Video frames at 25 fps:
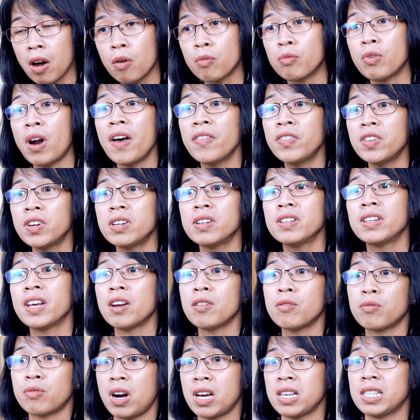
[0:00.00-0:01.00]
rather
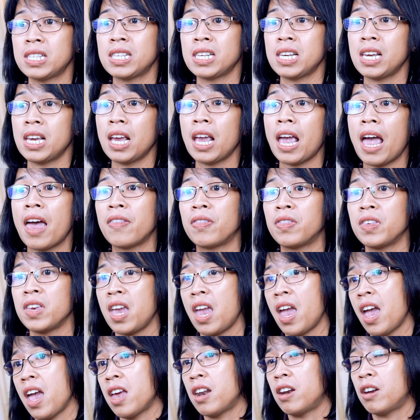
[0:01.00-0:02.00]
than rushing at
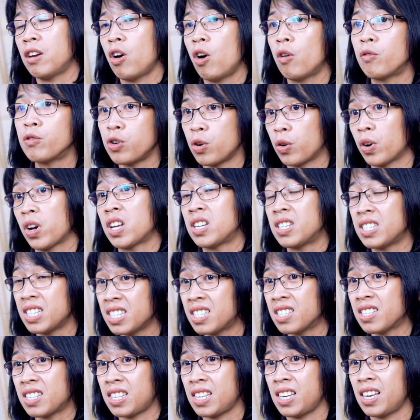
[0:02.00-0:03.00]
the end of your
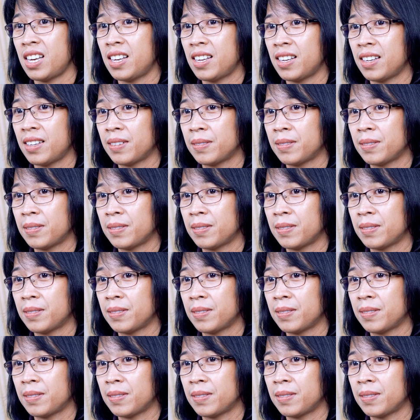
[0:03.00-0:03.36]
candidacy.